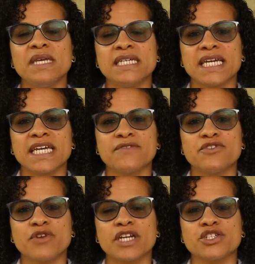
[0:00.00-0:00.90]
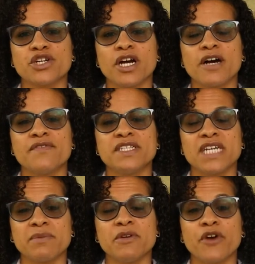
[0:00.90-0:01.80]
Executive Director of the
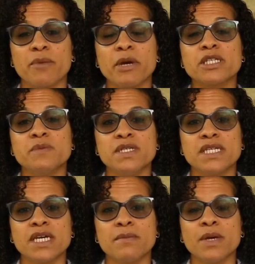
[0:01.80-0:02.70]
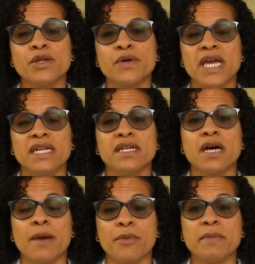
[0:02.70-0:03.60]
Dyckman Farmhouse Museum located in
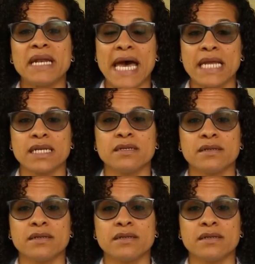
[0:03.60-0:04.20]
Upper Manhattan.